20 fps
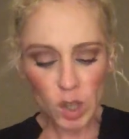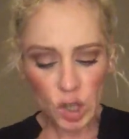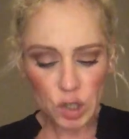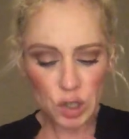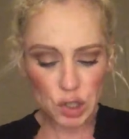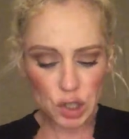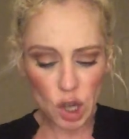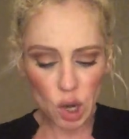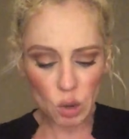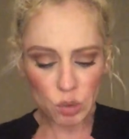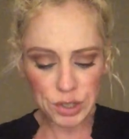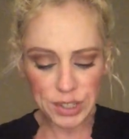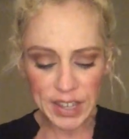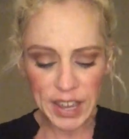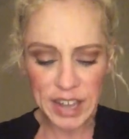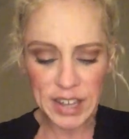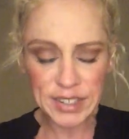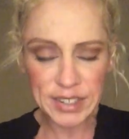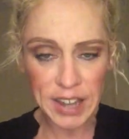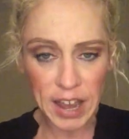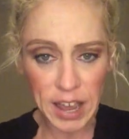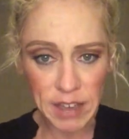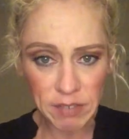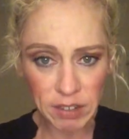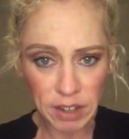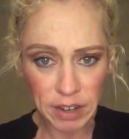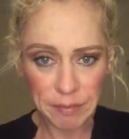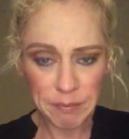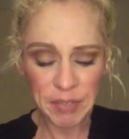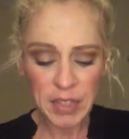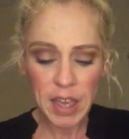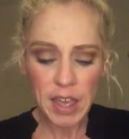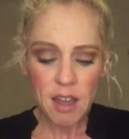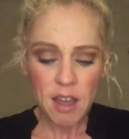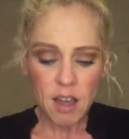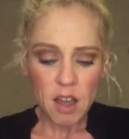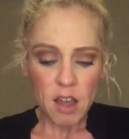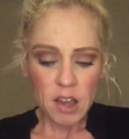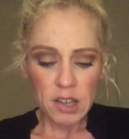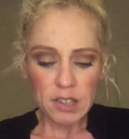So to get into Avon,
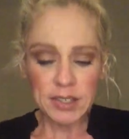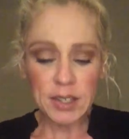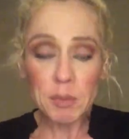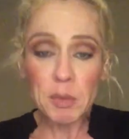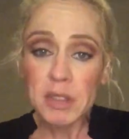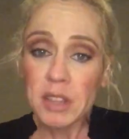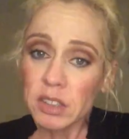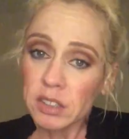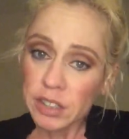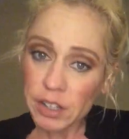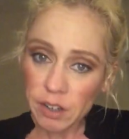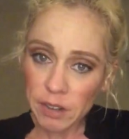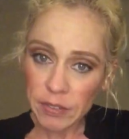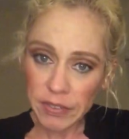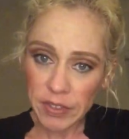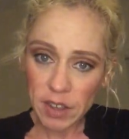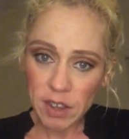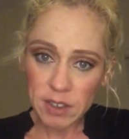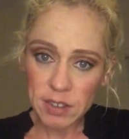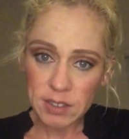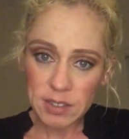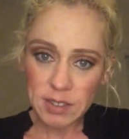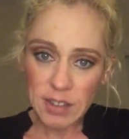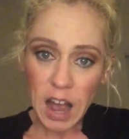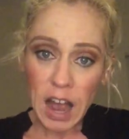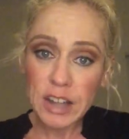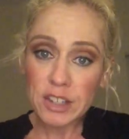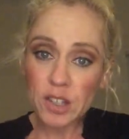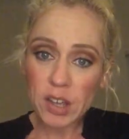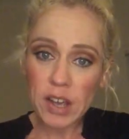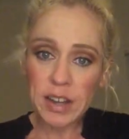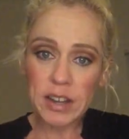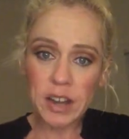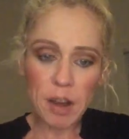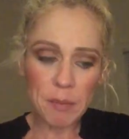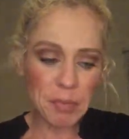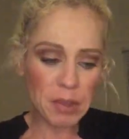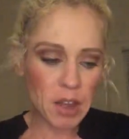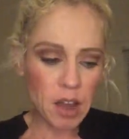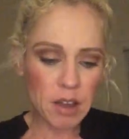some of the little things I do,
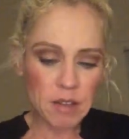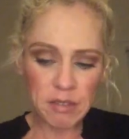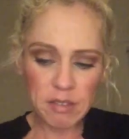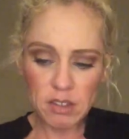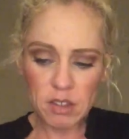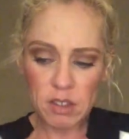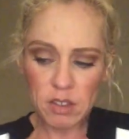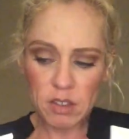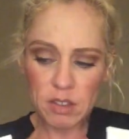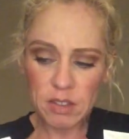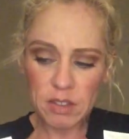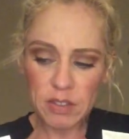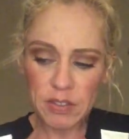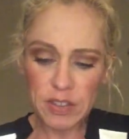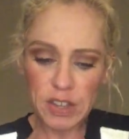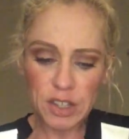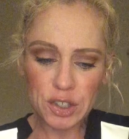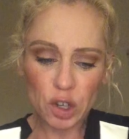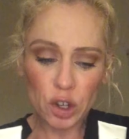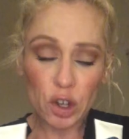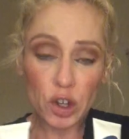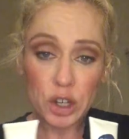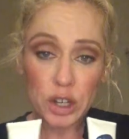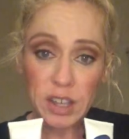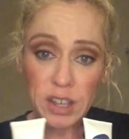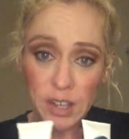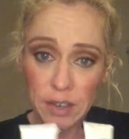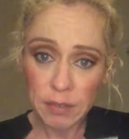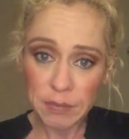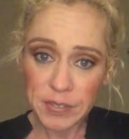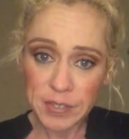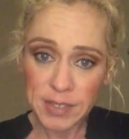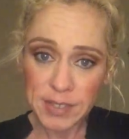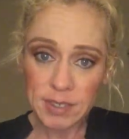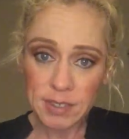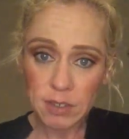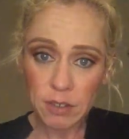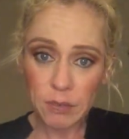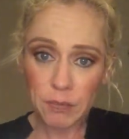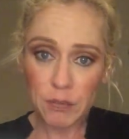and these are good
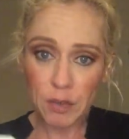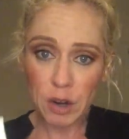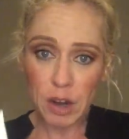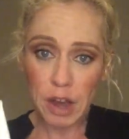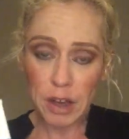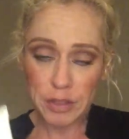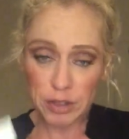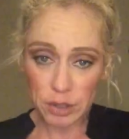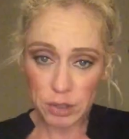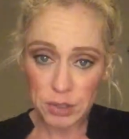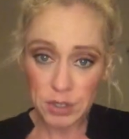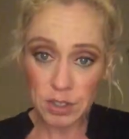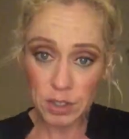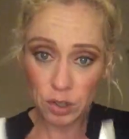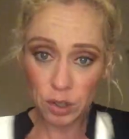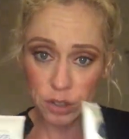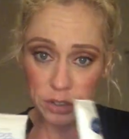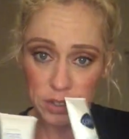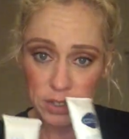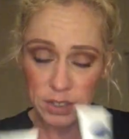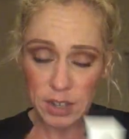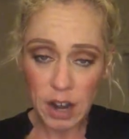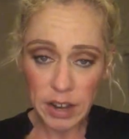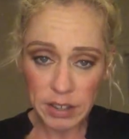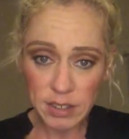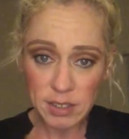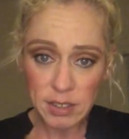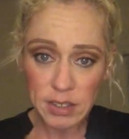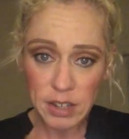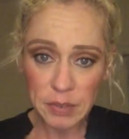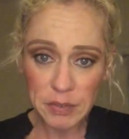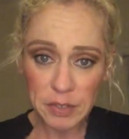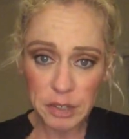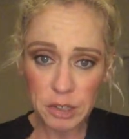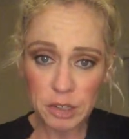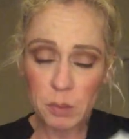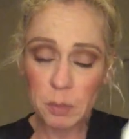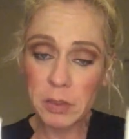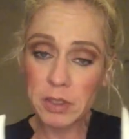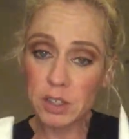gifts for others. These are good stocking
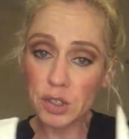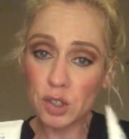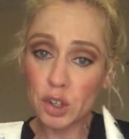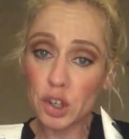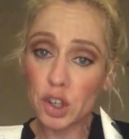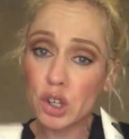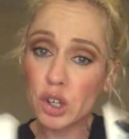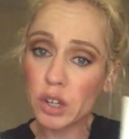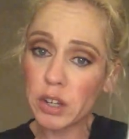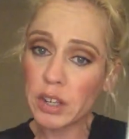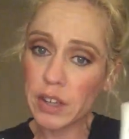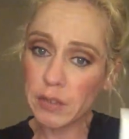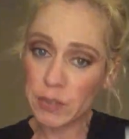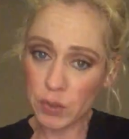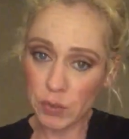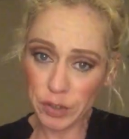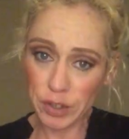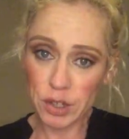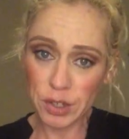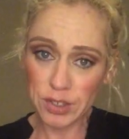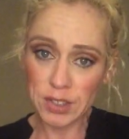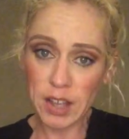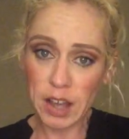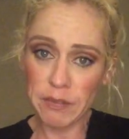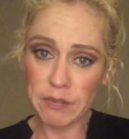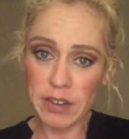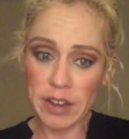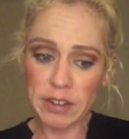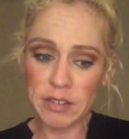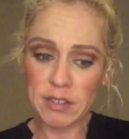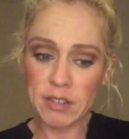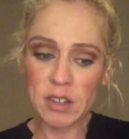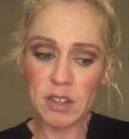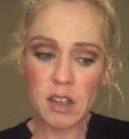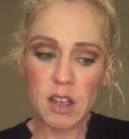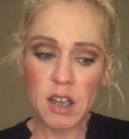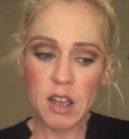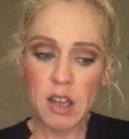stuffers, but these are good gifts for yourself, and